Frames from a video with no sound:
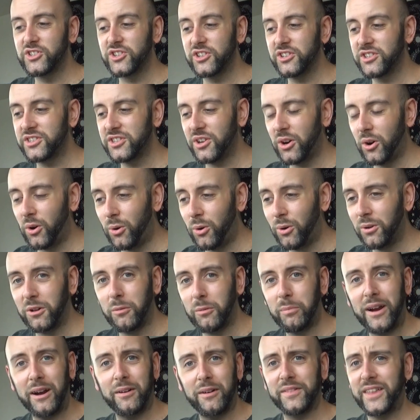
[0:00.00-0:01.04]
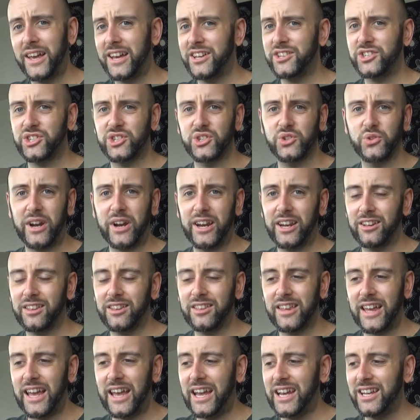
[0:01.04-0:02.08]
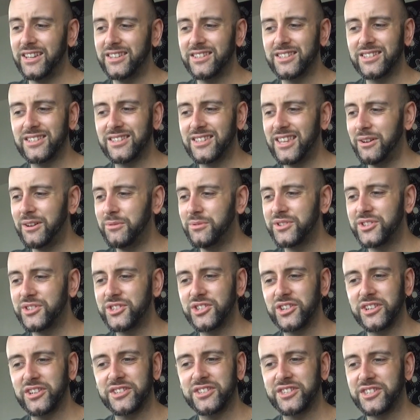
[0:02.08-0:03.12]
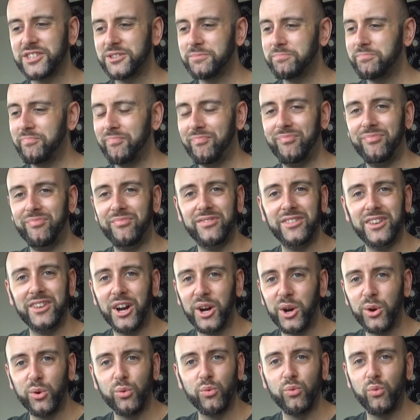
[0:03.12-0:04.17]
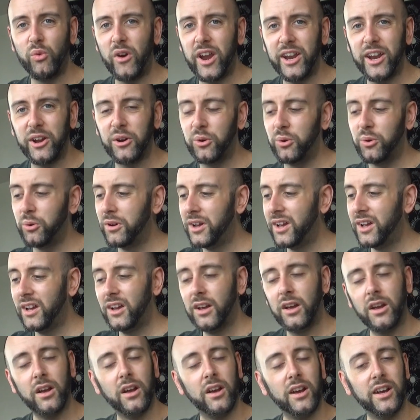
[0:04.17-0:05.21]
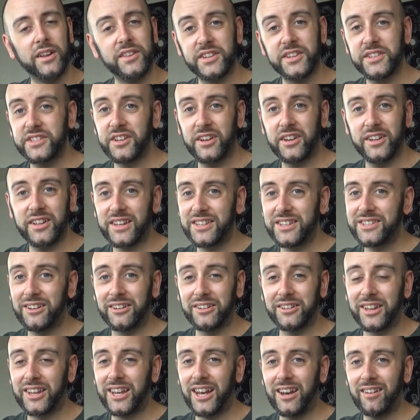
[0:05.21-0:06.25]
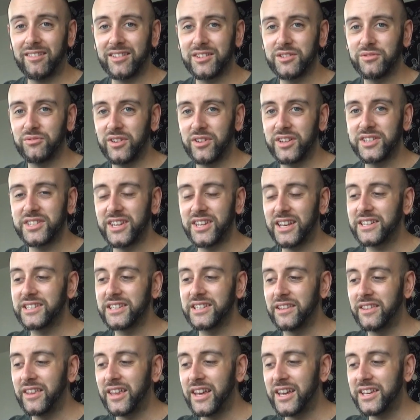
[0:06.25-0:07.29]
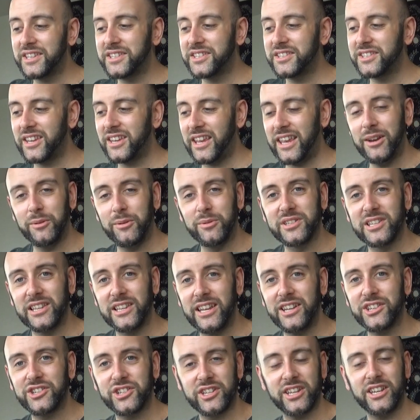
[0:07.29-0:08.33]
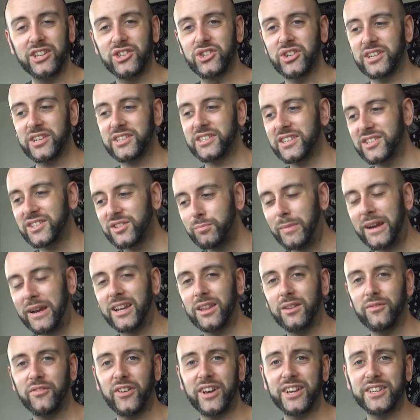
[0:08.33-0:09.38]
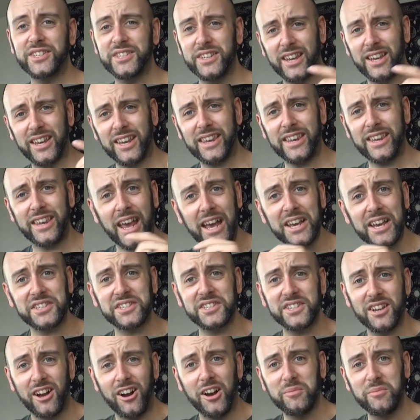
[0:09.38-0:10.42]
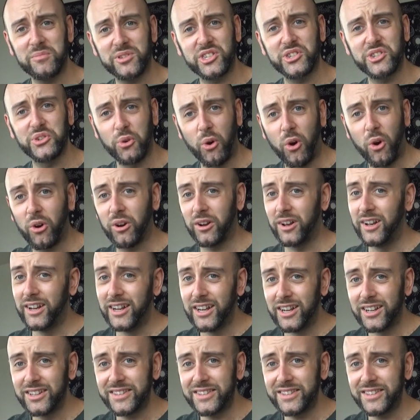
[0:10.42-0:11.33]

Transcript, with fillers: was just all about that strength, and there was just no real discerning cider characteristics in this. It was literally just a smack in the face saying, Yes, I'm strong,